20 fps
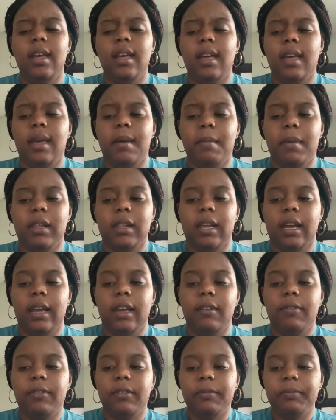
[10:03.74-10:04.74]
in my
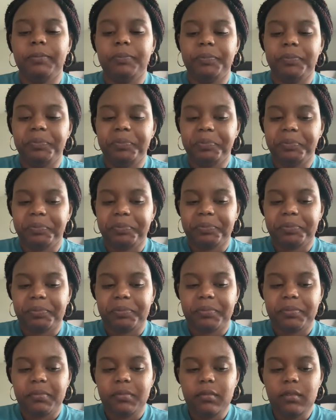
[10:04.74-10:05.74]
life.
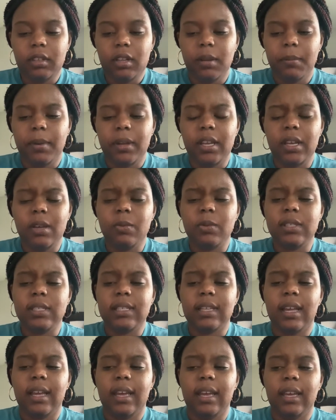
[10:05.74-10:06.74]
But it was
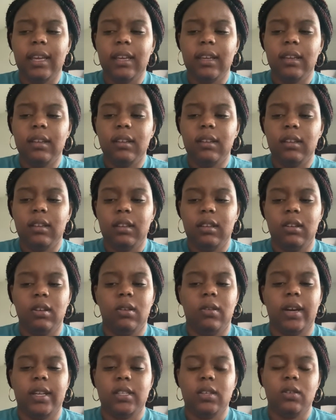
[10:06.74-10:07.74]
like, you
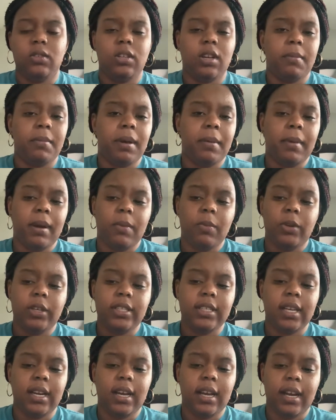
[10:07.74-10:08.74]
know, I told y'all my mom
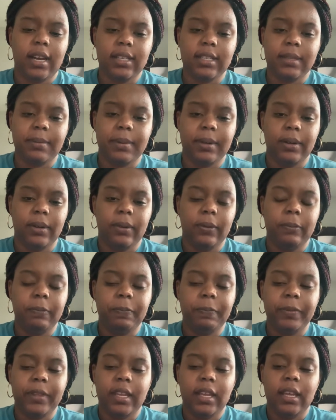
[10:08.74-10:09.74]
works at a hospital.
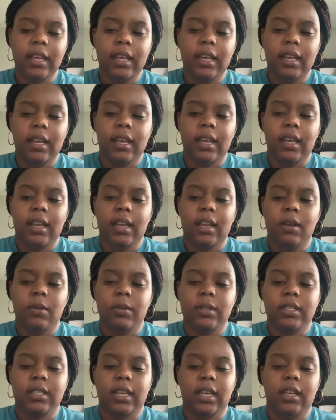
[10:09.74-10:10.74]
And it
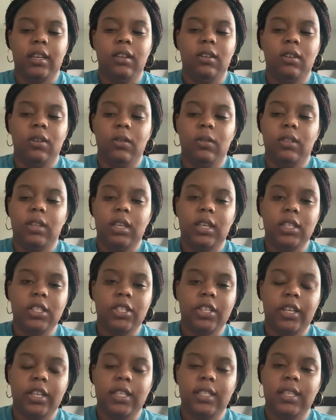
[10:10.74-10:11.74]
was like, you know, things
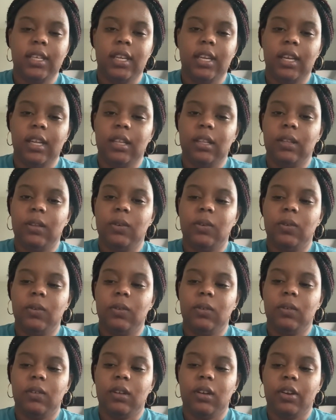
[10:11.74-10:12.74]
started to get a
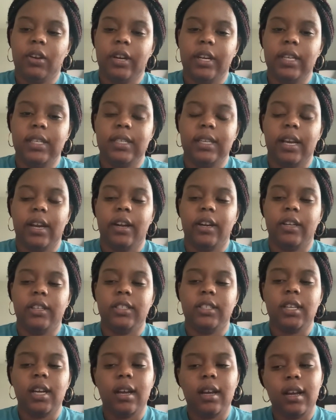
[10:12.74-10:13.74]
little crazy at her
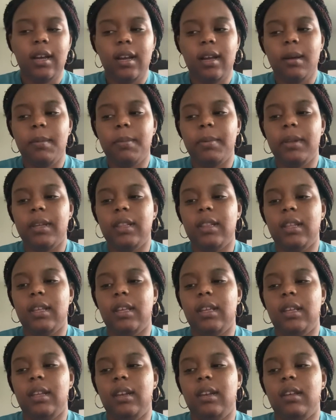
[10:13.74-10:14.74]
job. And
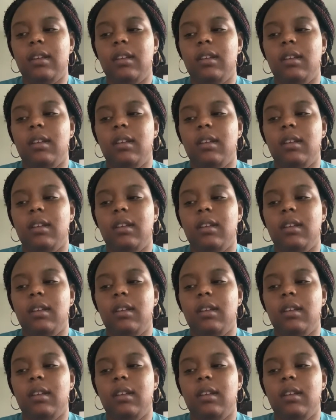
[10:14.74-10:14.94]
then